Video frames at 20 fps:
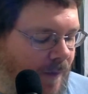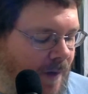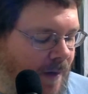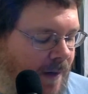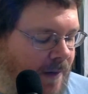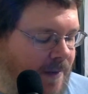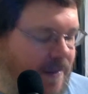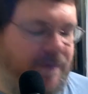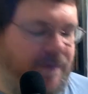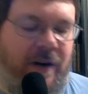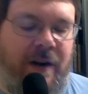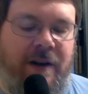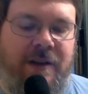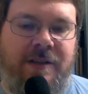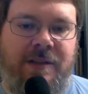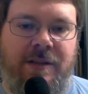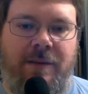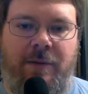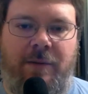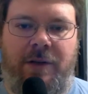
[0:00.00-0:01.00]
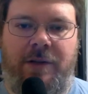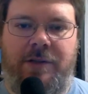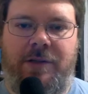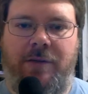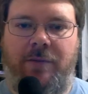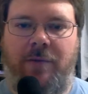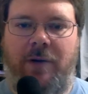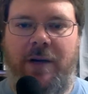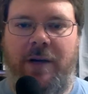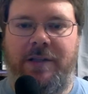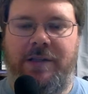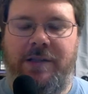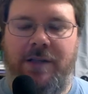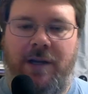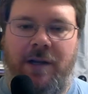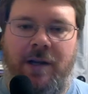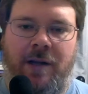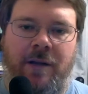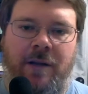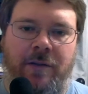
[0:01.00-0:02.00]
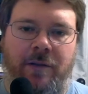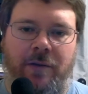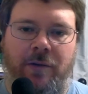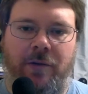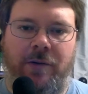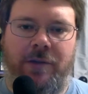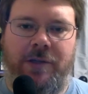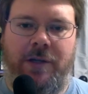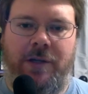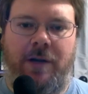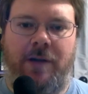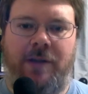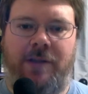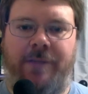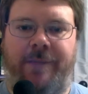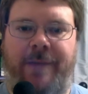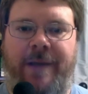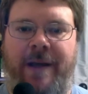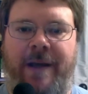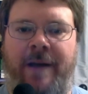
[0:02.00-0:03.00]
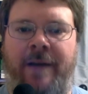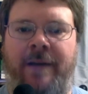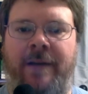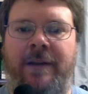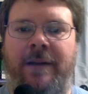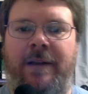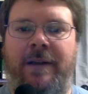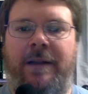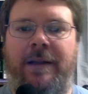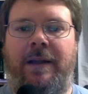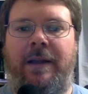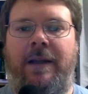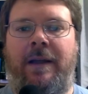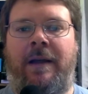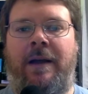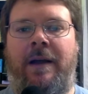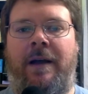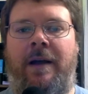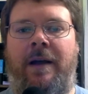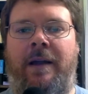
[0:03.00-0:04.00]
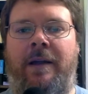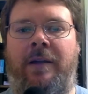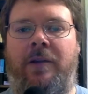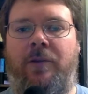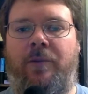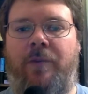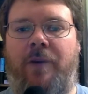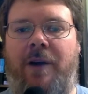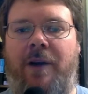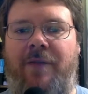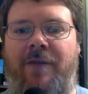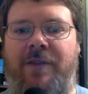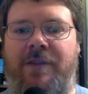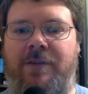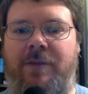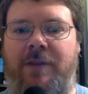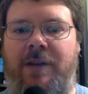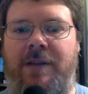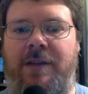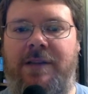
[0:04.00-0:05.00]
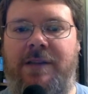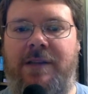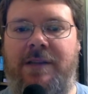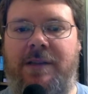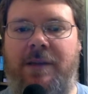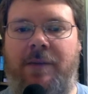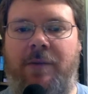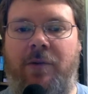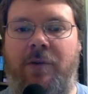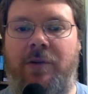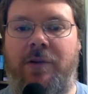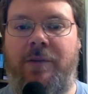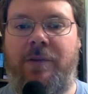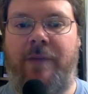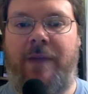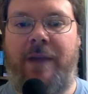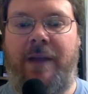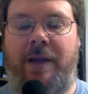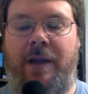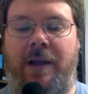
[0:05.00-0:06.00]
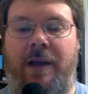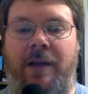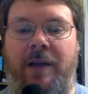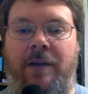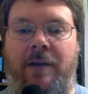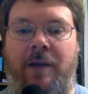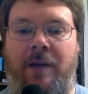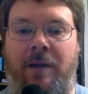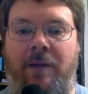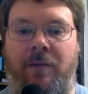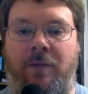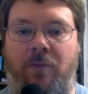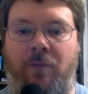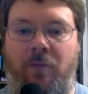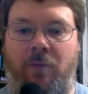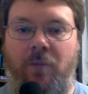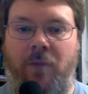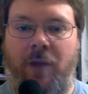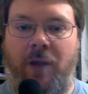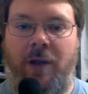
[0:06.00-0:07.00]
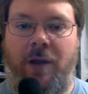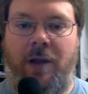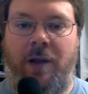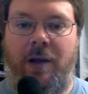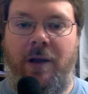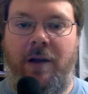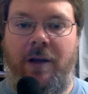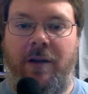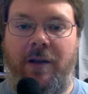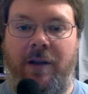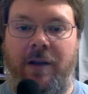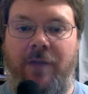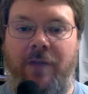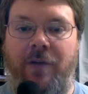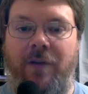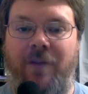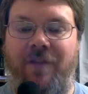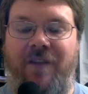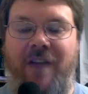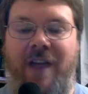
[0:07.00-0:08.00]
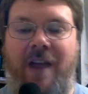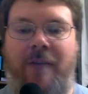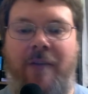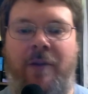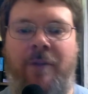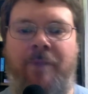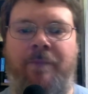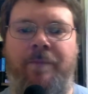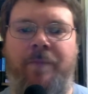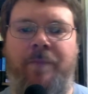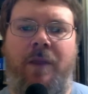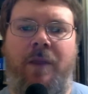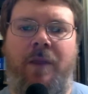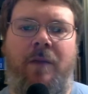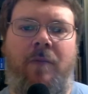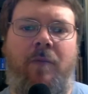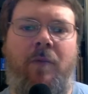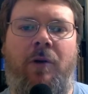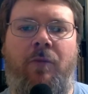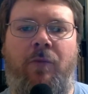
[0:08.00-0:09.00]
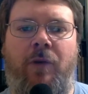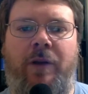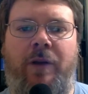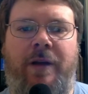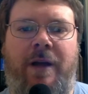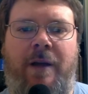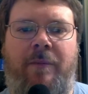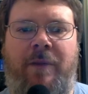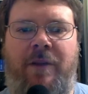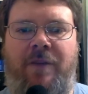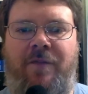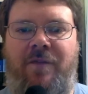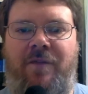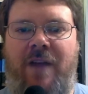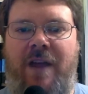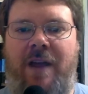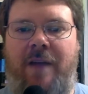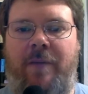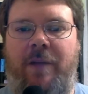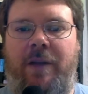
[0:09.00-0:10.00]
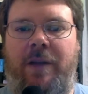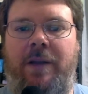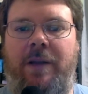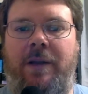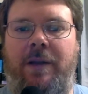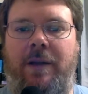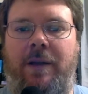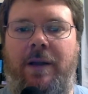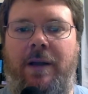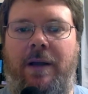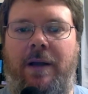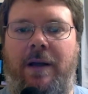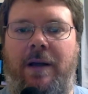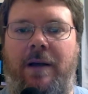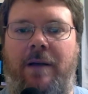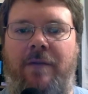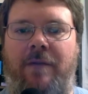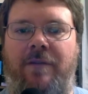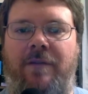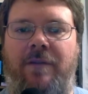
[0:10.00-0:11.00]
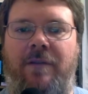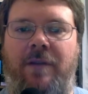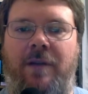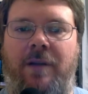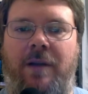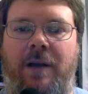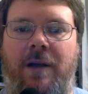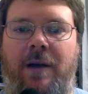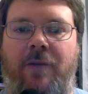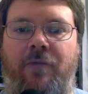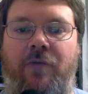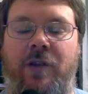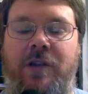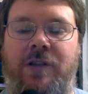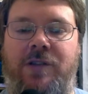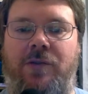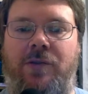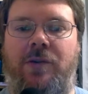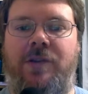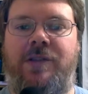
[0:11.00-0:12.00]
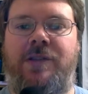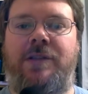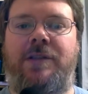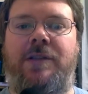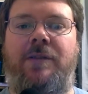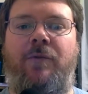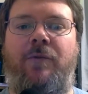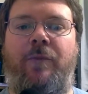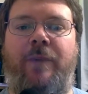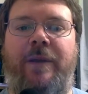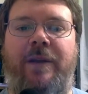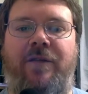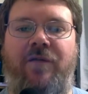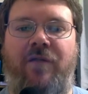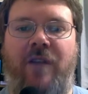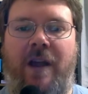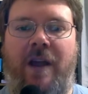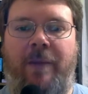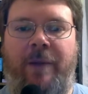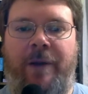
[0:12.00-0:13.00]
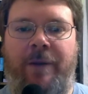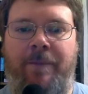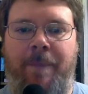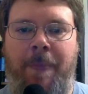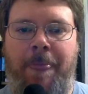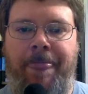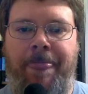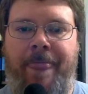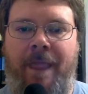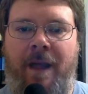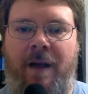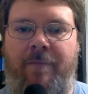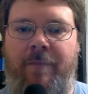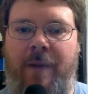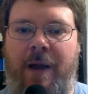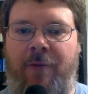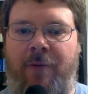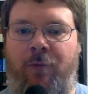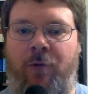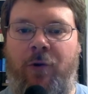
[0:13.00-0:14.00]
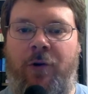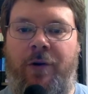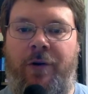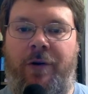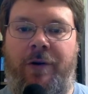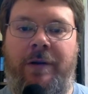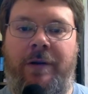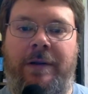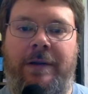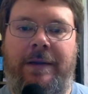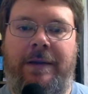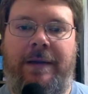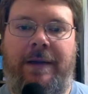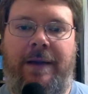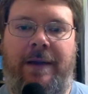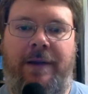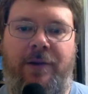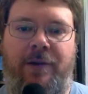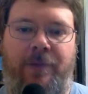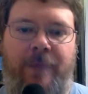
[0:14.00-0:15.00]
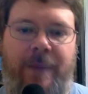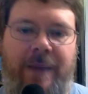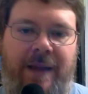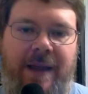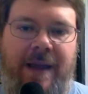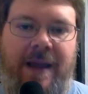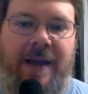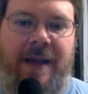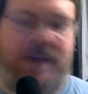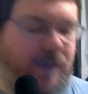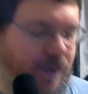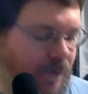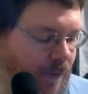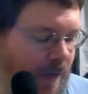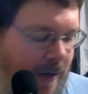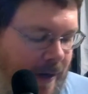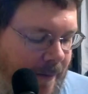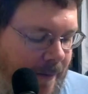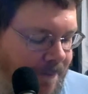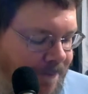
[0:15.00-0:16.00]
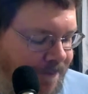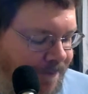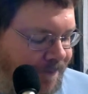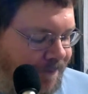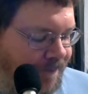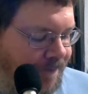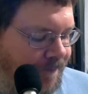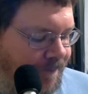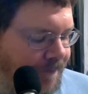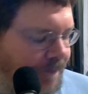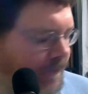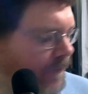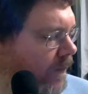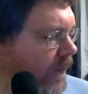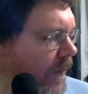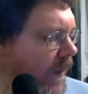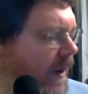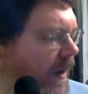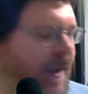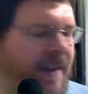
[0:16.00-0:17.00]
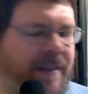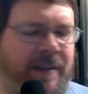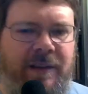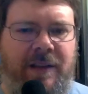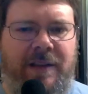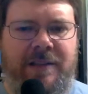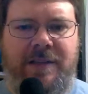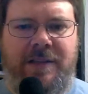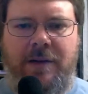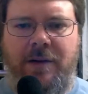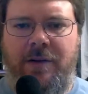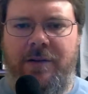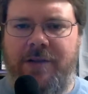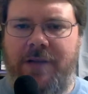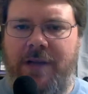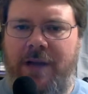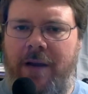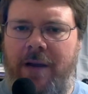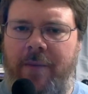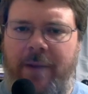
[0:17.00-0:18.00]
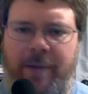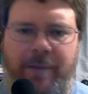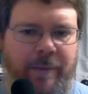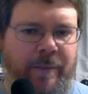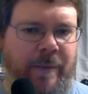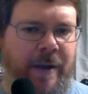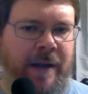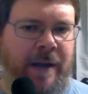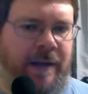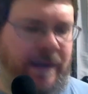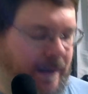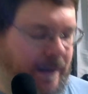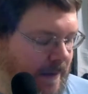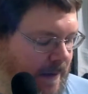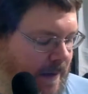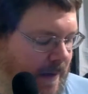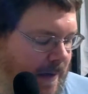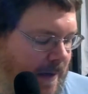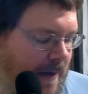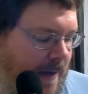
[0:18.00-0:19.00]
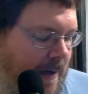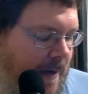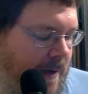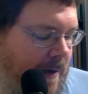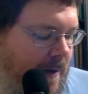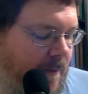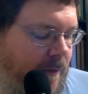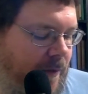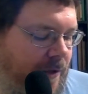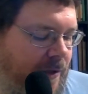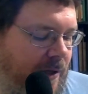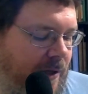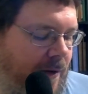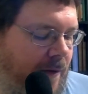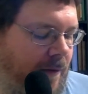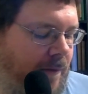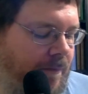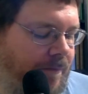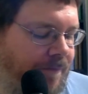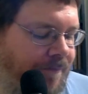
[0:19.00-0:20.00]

this is very similar to what the Lord talks about in the prophets when he says, I'm going to make give you a famine, but it will not be a famine of resources. It will be a famine of my word, and you'll be cast away. I think that's in Hosea, maybe Micah. So